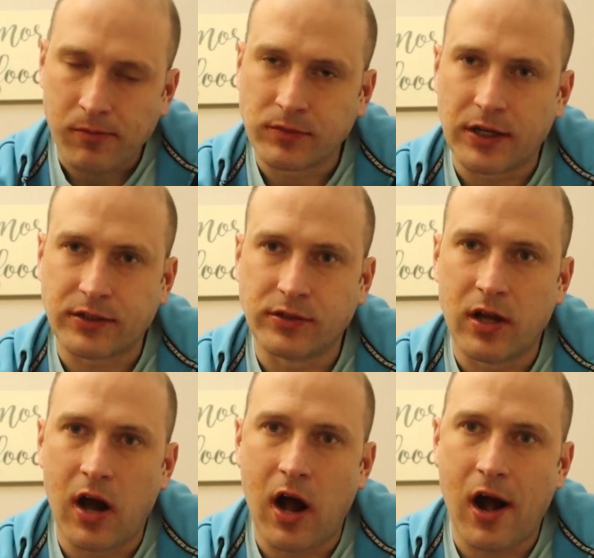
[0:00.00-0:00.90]
like
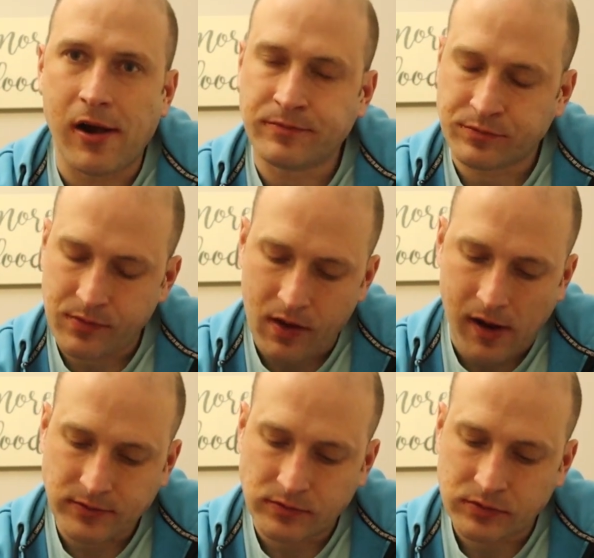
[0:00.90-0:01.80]
nah,
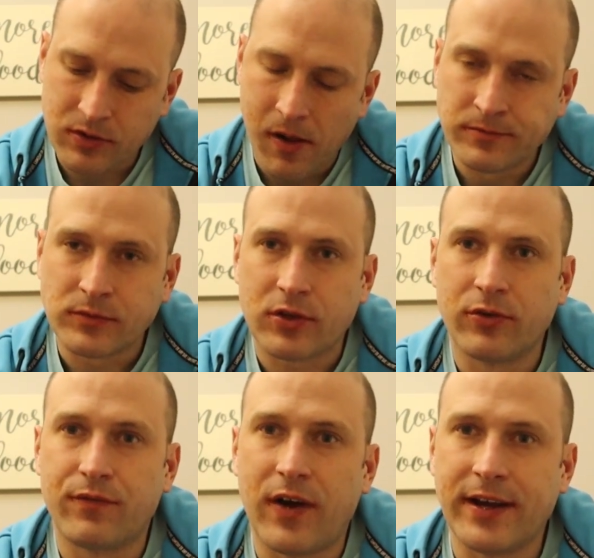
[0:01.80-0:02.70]

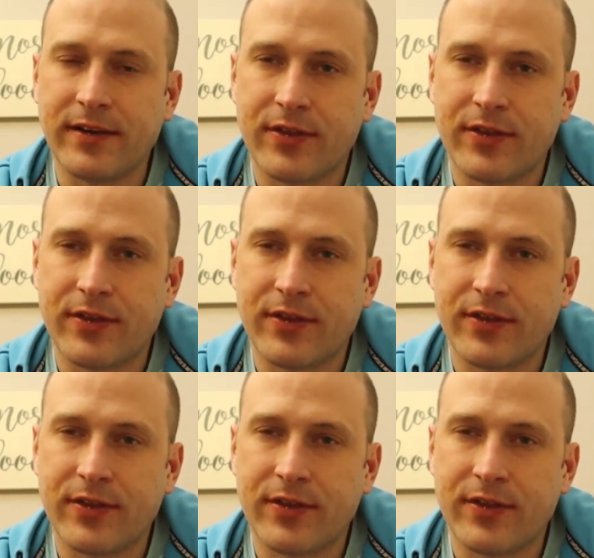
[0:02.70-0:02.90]
couldn't find